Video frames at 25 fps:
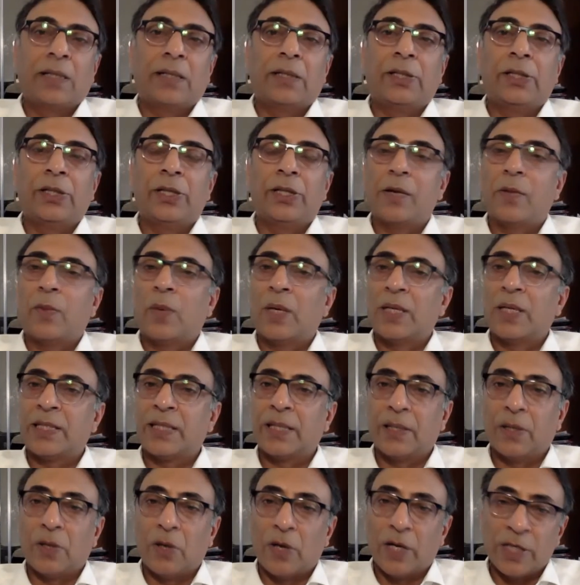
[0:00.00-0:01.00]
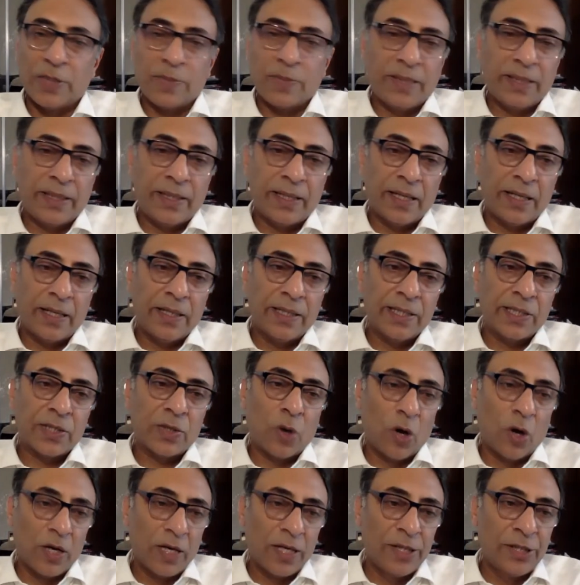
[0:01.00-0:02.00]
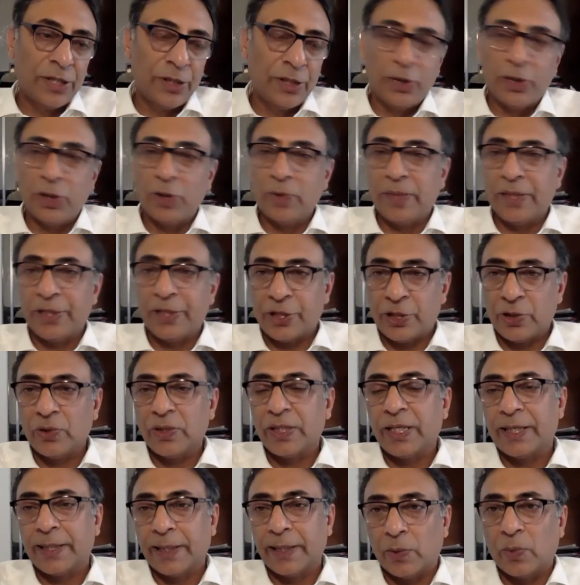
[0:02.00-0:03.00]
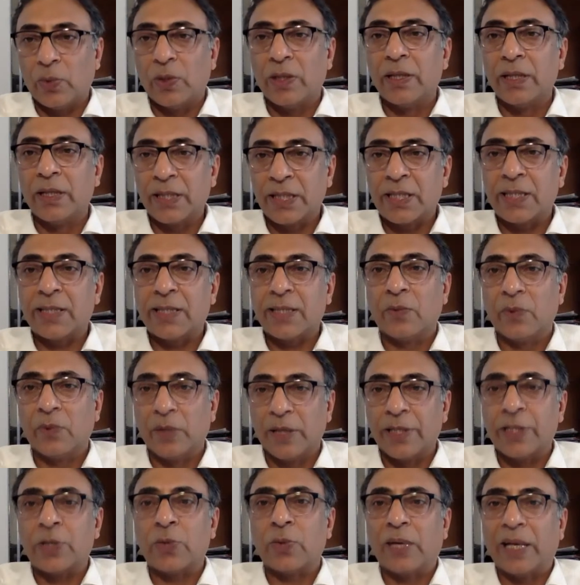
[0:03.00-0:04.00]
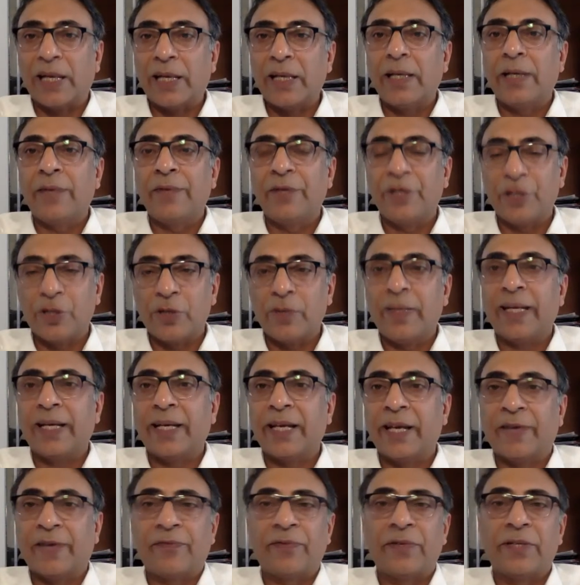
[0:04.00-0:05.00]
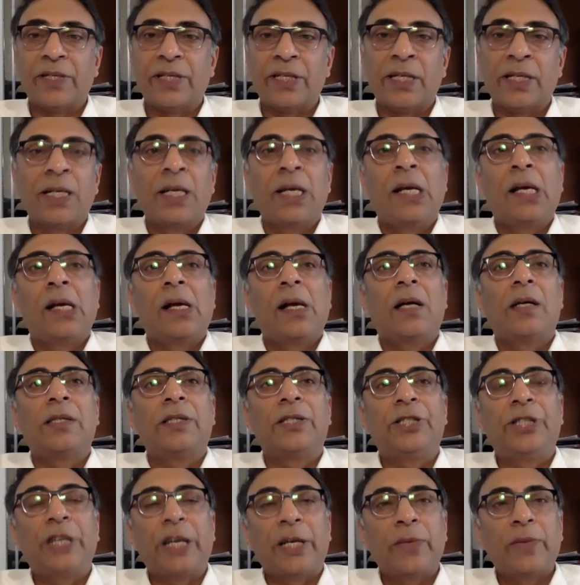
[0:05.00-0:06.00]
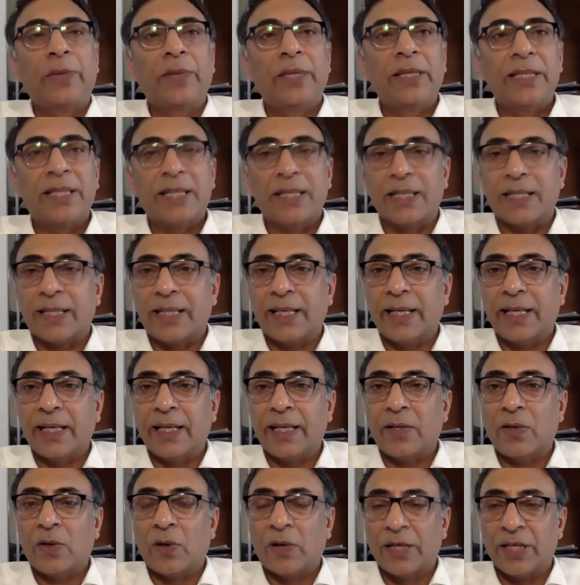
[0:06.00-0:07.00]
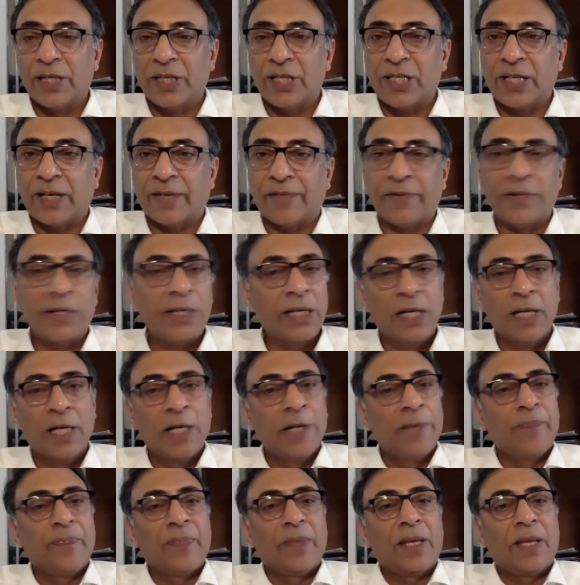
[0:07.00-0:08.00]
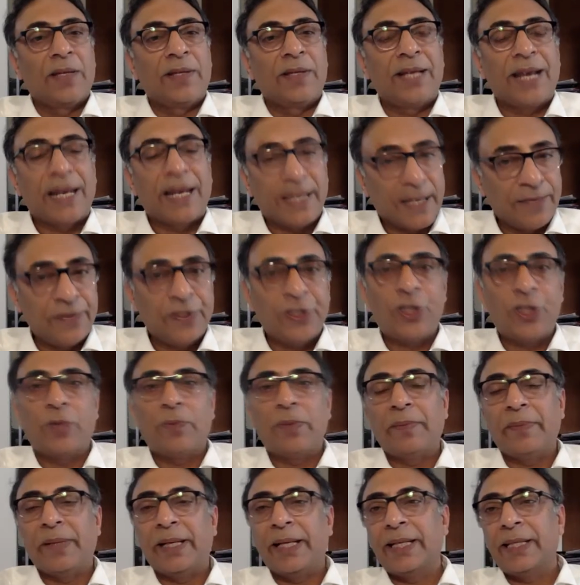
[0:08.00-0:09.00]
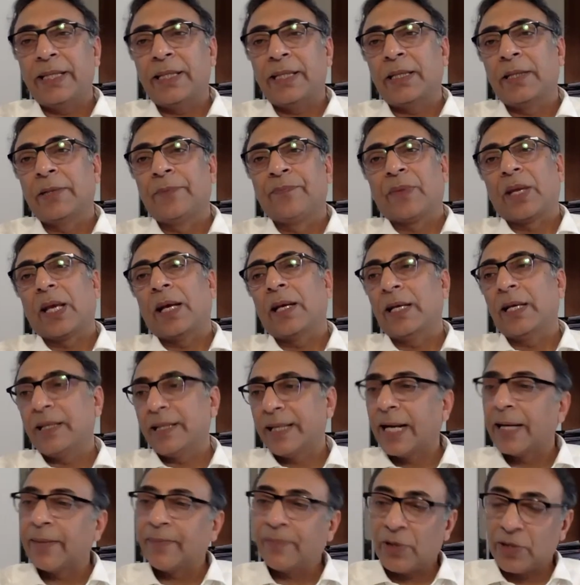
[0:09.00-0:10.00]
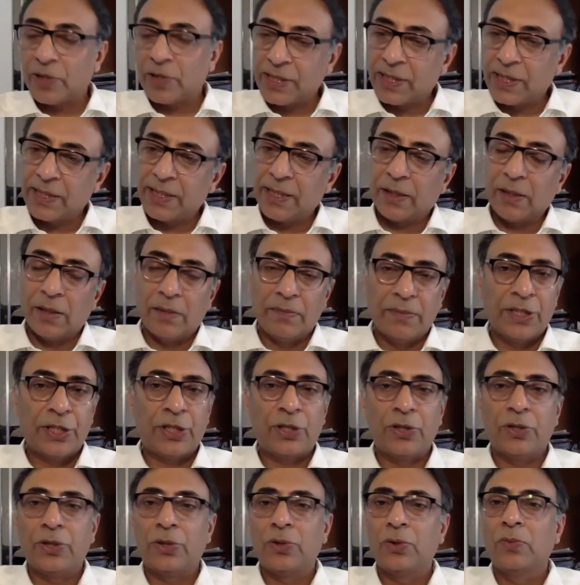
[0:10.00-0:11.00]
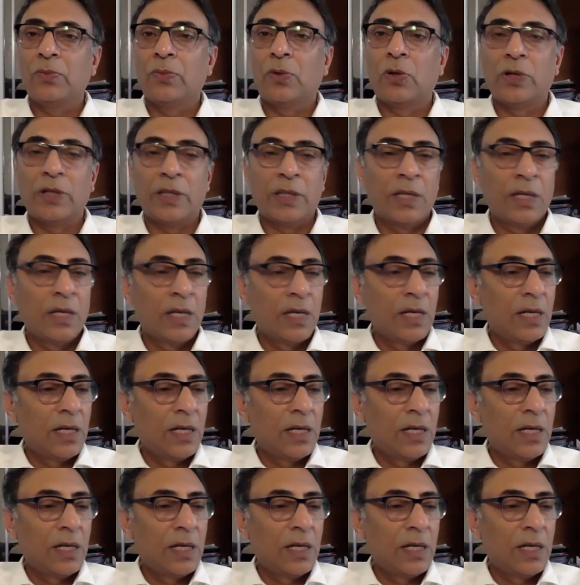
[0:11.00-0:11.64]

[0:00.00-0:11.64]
Once the law has been done, it's all our duty to make sure that it works well, and we should make an effort, a genuine, sincere, honest effort. That effort should be made, and in that process, the government should do more